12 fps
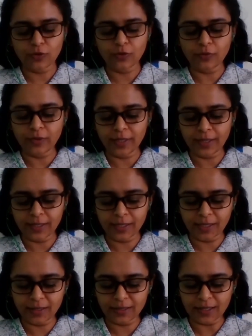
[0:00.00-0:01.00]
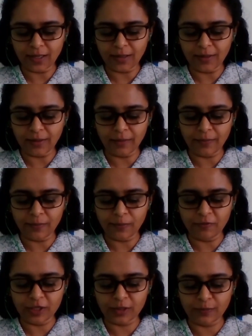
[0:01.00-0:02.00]
So, and uh,
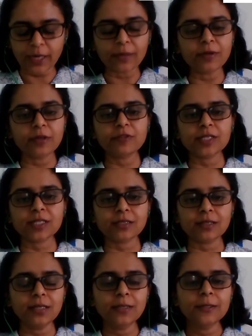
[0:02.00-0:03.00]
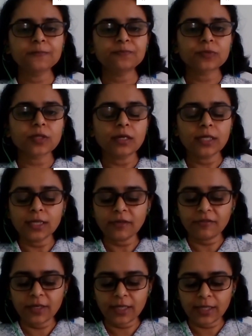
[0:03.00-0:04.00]
with Prime Investor, in
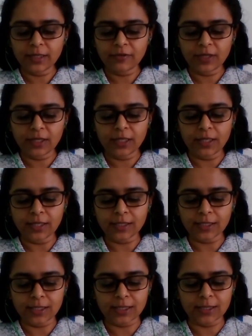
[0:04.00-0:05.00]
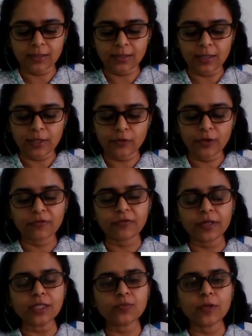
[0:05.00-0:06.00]
the way that we assess uh,
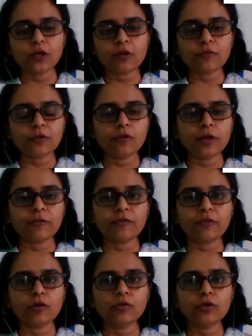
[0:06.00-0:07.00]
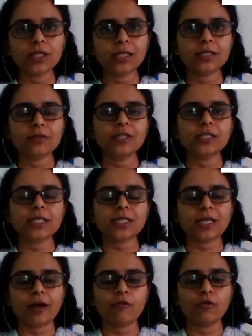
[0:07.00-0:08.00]
liquid funds, many of you would have found that we
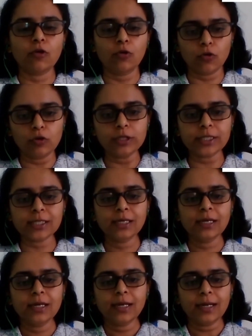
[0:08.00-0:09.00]
just have holes